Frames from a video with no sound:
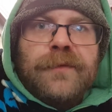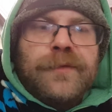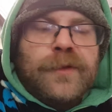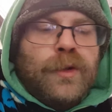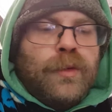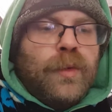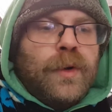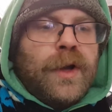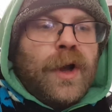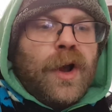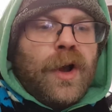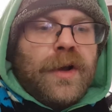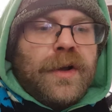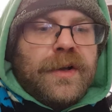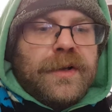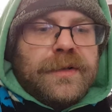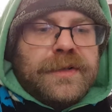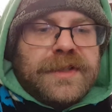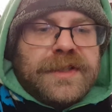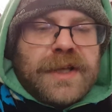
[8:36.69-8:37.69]
If you want to
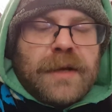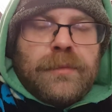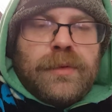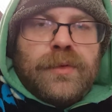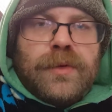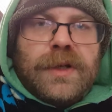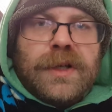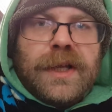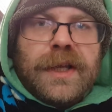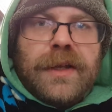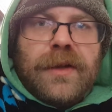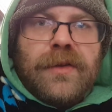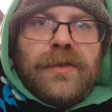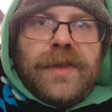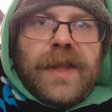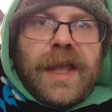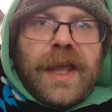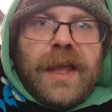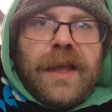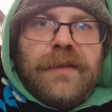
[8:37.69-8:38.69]
double click on
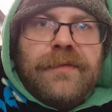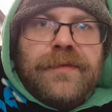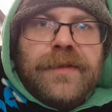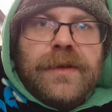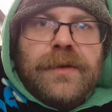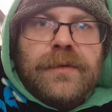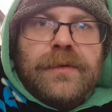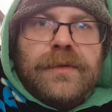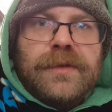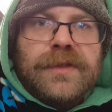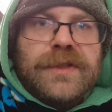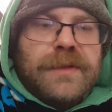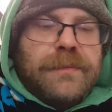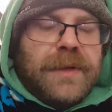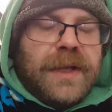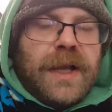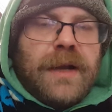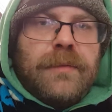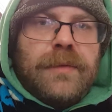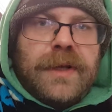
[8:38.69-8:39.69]
the airfield to
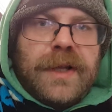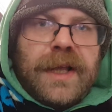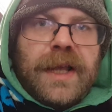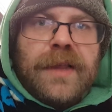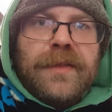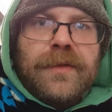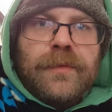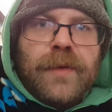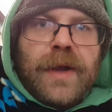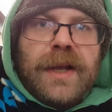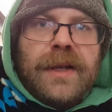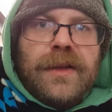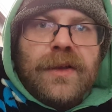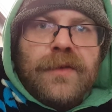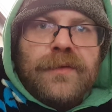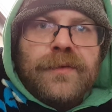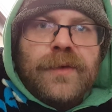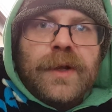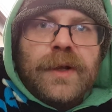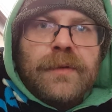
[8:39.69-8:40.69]
be able to get the
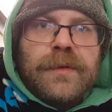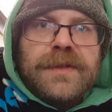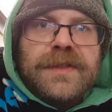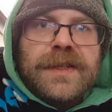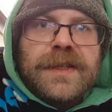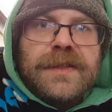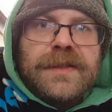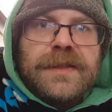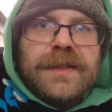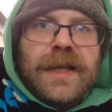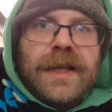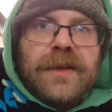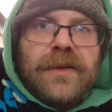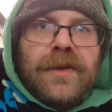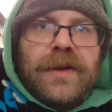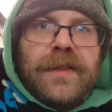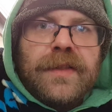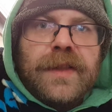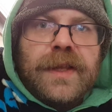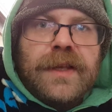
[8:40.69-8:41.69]
radio frequencies and that
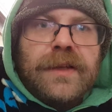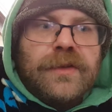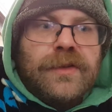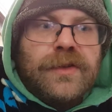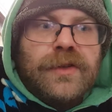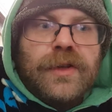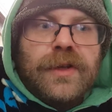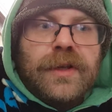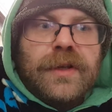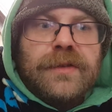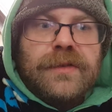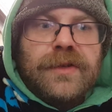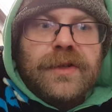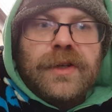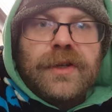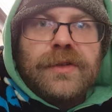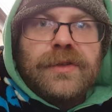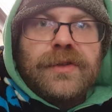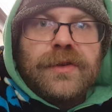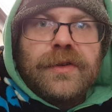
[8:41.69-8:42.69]
kind of thing, you
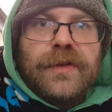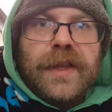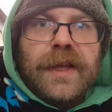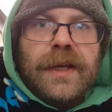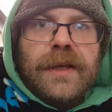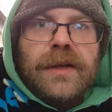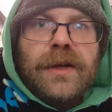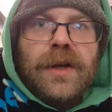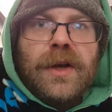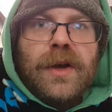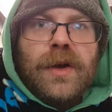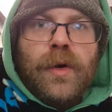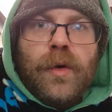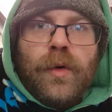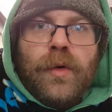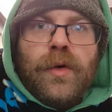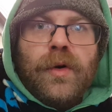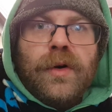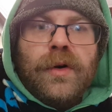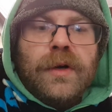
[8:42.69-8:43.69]
can do that.
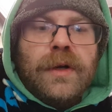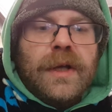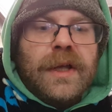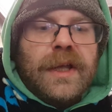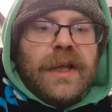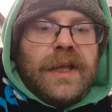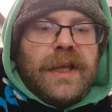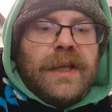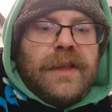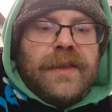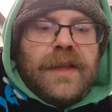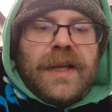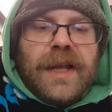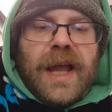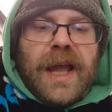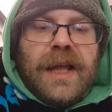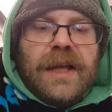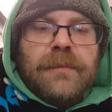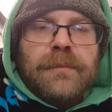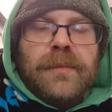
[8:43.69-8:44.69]
Or in the
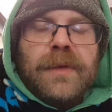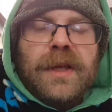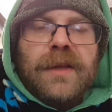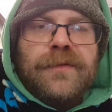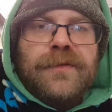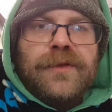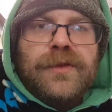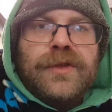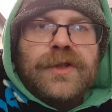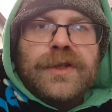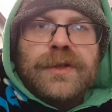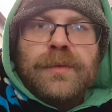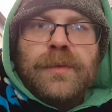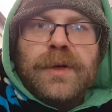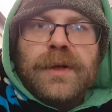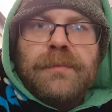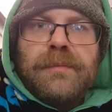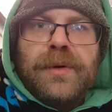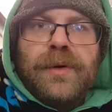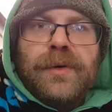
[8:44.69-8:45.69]
name, if you just
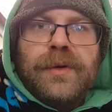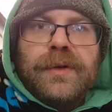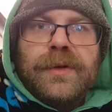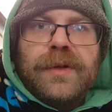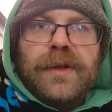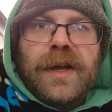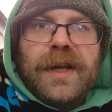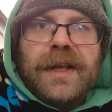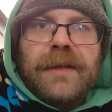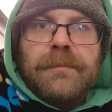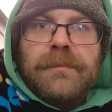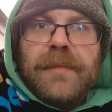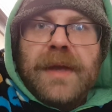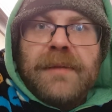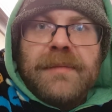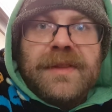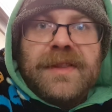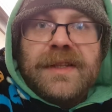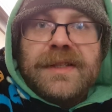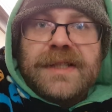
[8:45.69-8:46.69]
want to put like
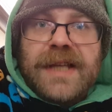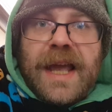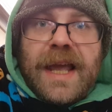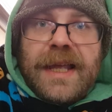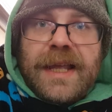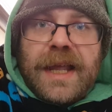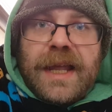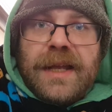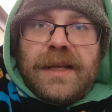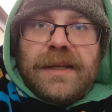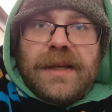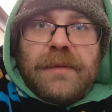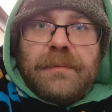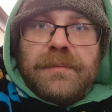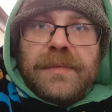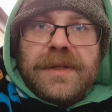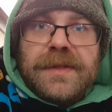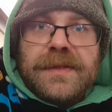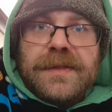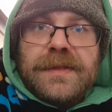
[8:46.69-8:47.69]
maybe the TACAN
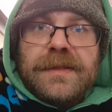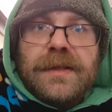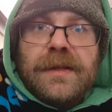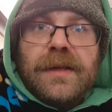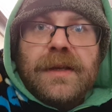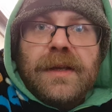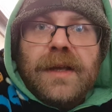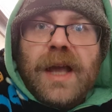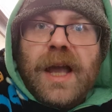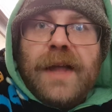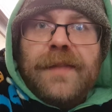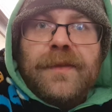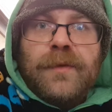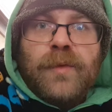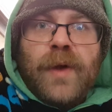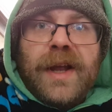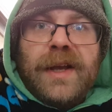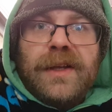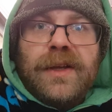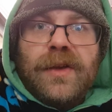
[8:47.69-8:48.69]
numbers and the
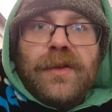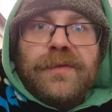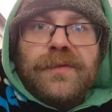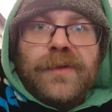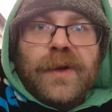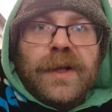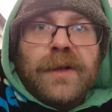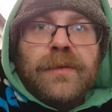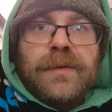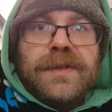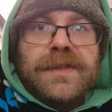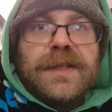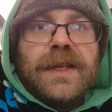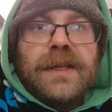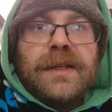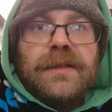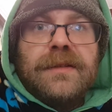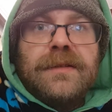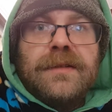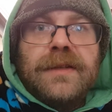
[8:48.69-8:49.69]
radio
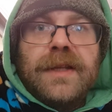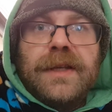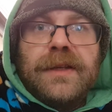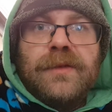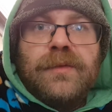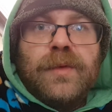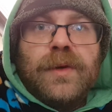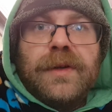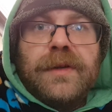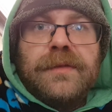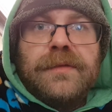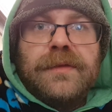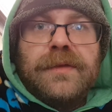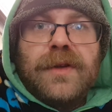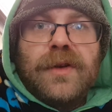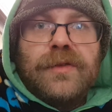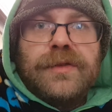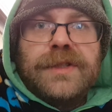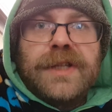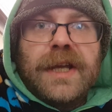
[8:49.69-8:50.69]
frequency that you want to
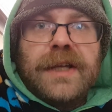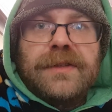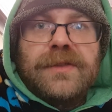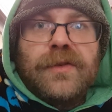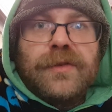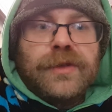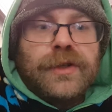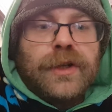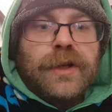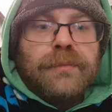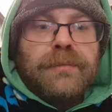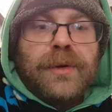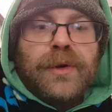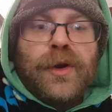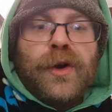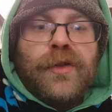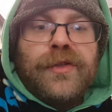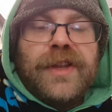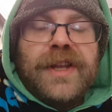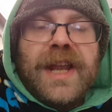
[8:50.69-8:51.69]
contact on, you can put
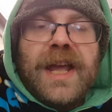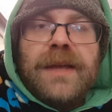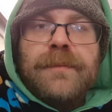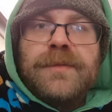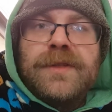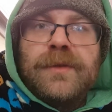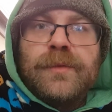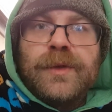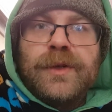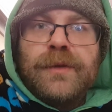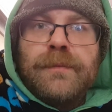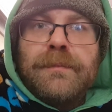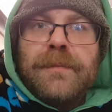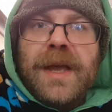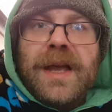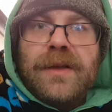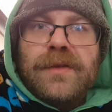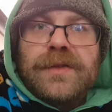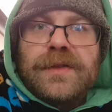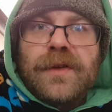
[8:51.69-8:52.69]
it on the name, so when you
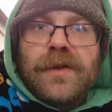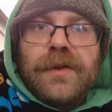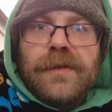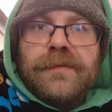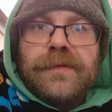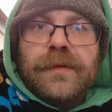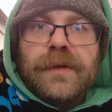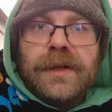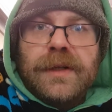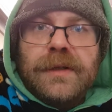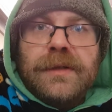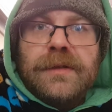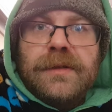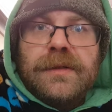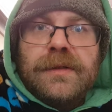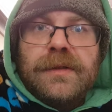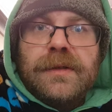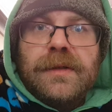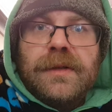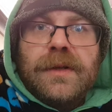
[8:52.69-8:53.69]
mouse over it,
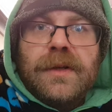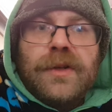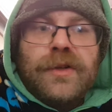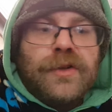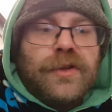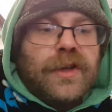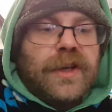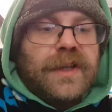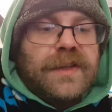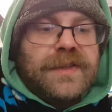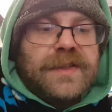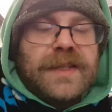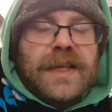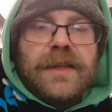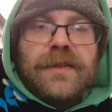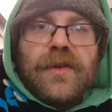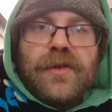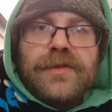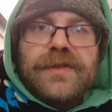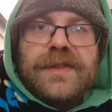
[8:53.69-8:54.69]
you can
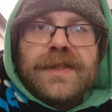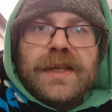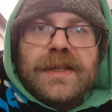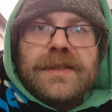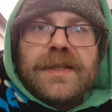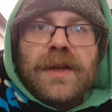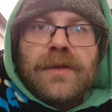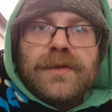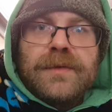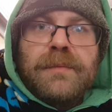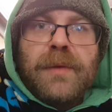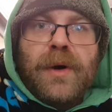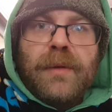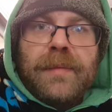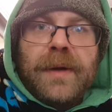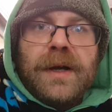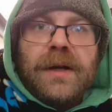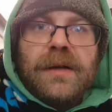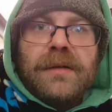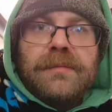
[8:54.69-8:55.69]
see those details
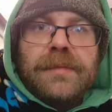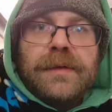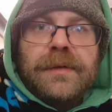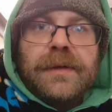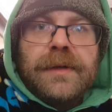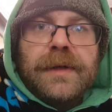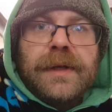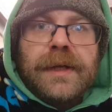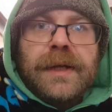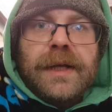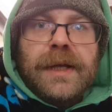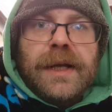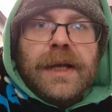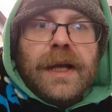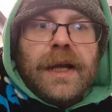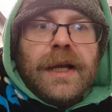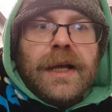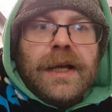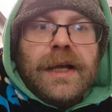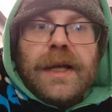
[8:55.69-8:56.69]
pop up.
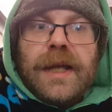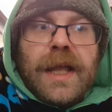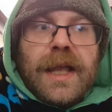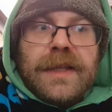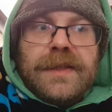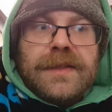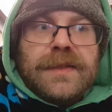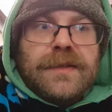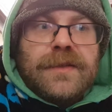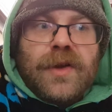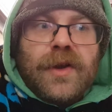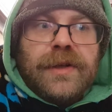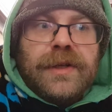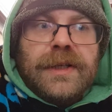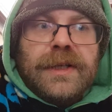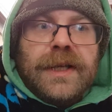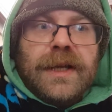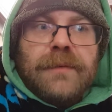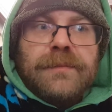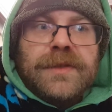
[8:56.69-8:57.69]
It's
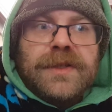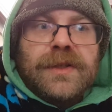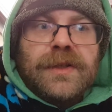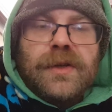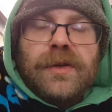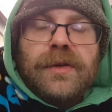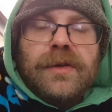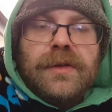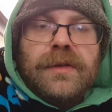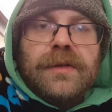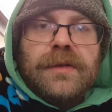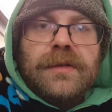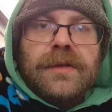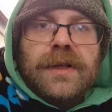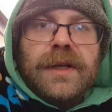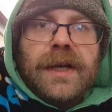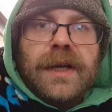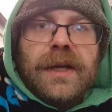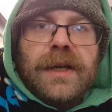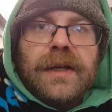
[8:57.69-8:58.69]
totally up to you.
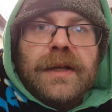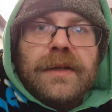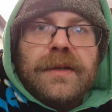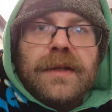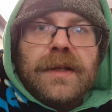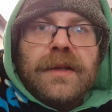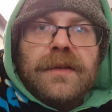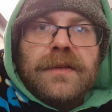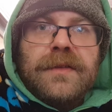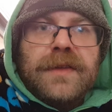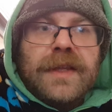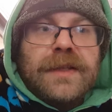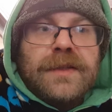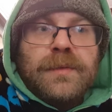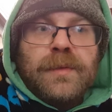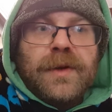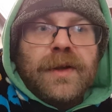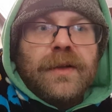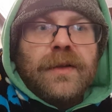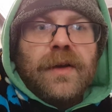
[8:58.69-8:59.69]
That's
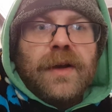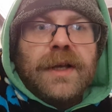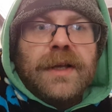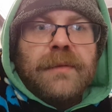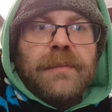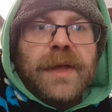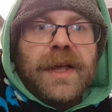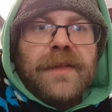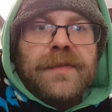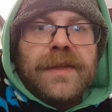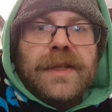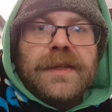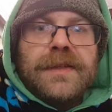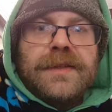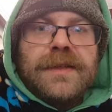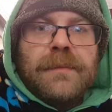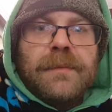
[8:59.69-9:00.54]
what I like about this.